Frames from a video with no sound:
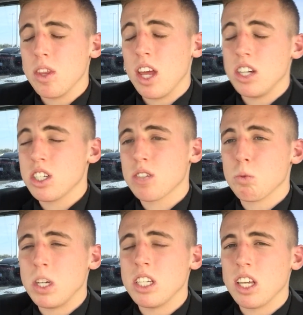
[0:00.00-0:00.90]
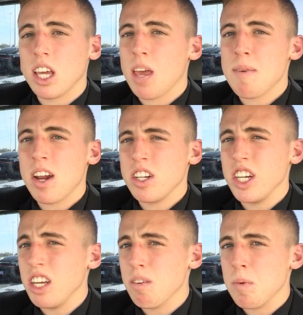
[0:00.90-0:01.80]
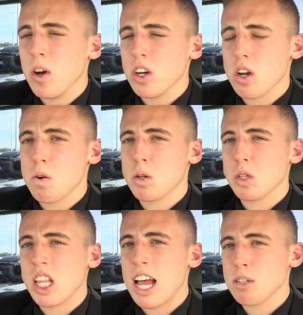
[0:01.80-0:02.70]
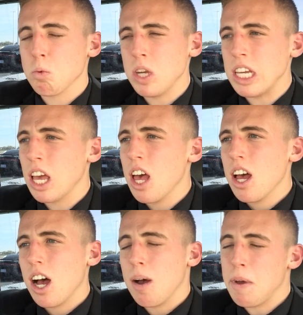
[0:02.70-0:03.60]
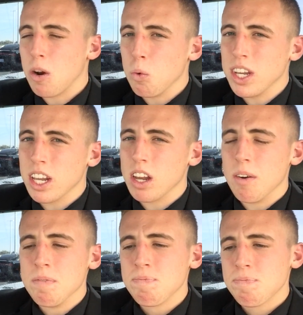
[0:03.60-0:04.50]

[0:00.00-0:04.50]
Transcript: it just recently came out at Geneva Motor Show, which was last week, about a week ago.